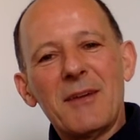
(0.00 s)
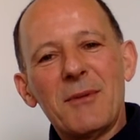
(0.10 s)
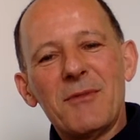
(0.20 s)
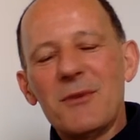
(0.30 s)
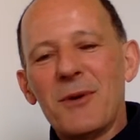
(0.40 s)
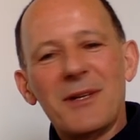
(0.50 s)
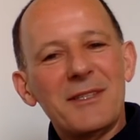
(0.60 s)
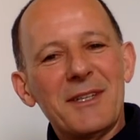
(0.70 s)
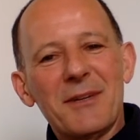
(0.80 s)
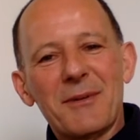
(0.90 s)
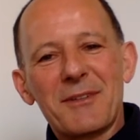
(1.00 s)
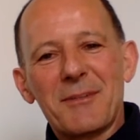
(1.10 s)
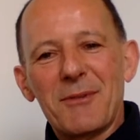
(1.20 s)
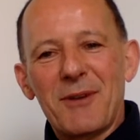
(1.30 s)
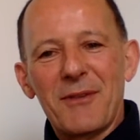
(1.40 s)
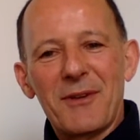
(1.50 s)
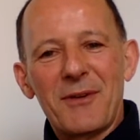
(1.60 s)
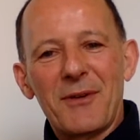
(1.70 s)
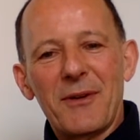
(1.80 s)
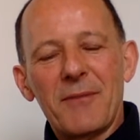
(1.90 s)
We've no idea what's coming around the
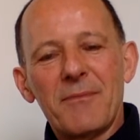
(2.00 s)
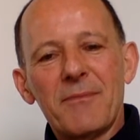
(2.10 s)
corner.